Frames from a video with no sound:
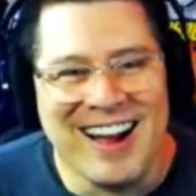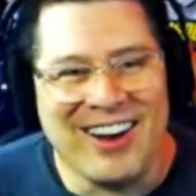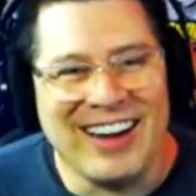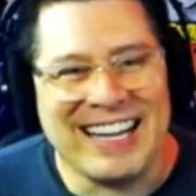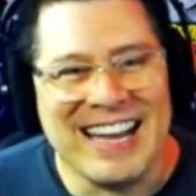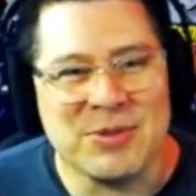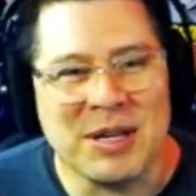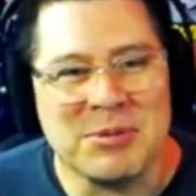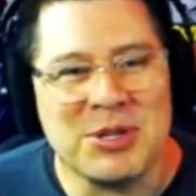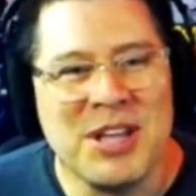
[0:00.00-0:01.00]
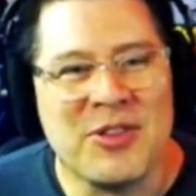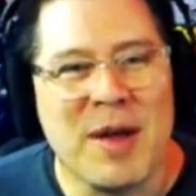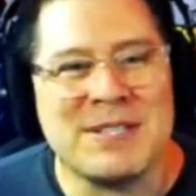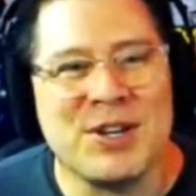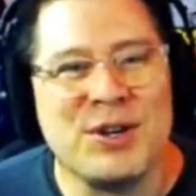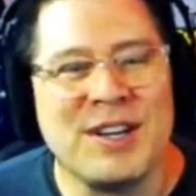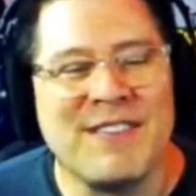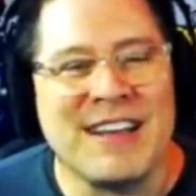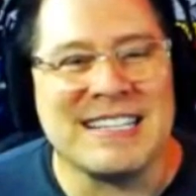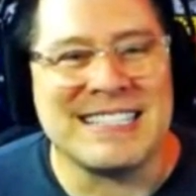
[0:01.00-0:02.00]
All right, guys, welcome to another episode
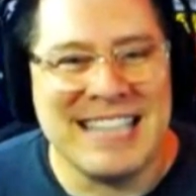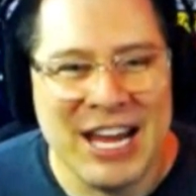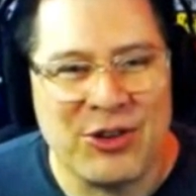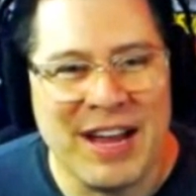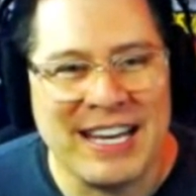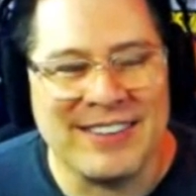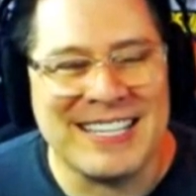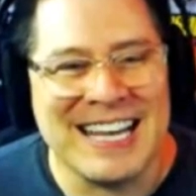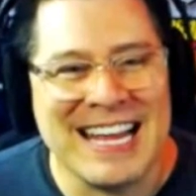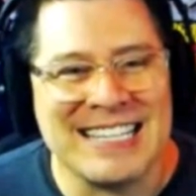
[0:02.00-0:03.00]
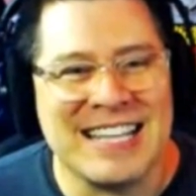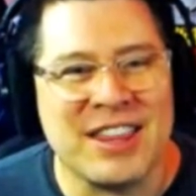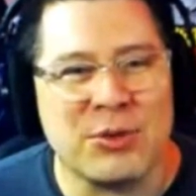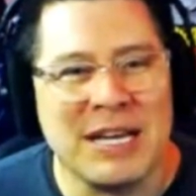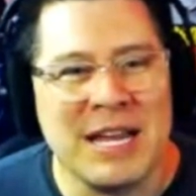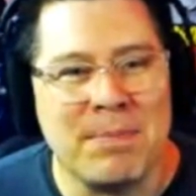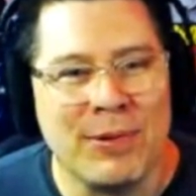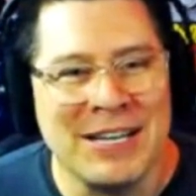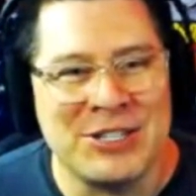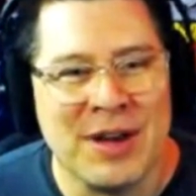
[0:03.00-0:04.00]
of Stay Creative. Today is the
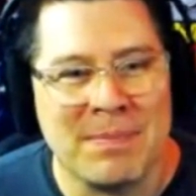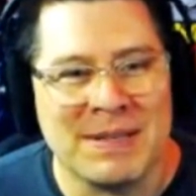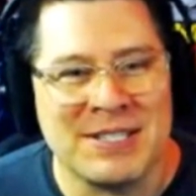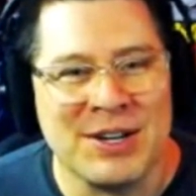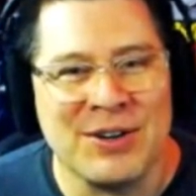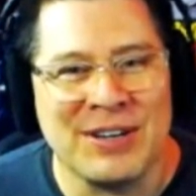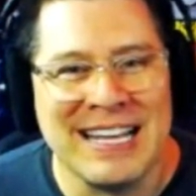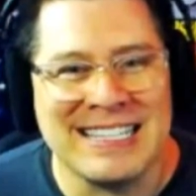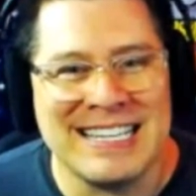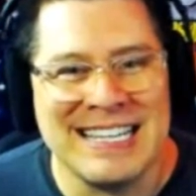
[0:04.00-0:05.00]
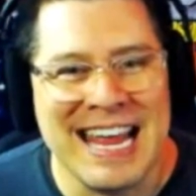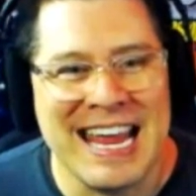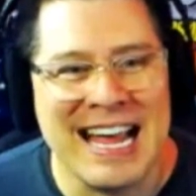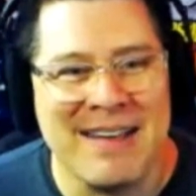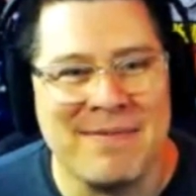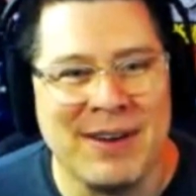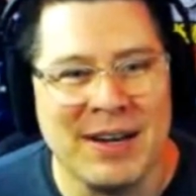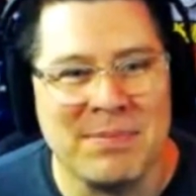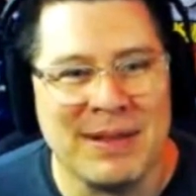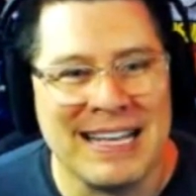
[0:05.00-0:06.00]
3D printer episode, and today
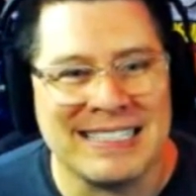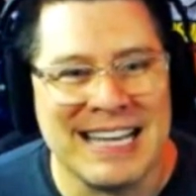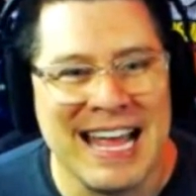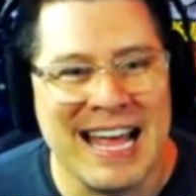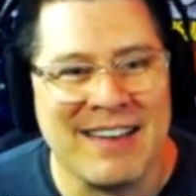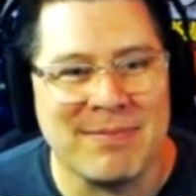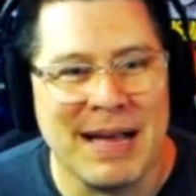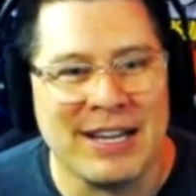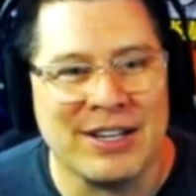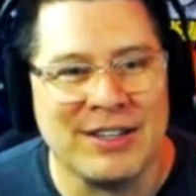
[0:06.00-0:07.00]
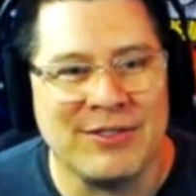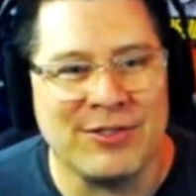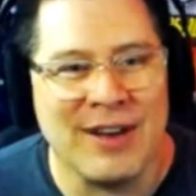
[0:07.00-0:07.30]
I'm very blessed to have my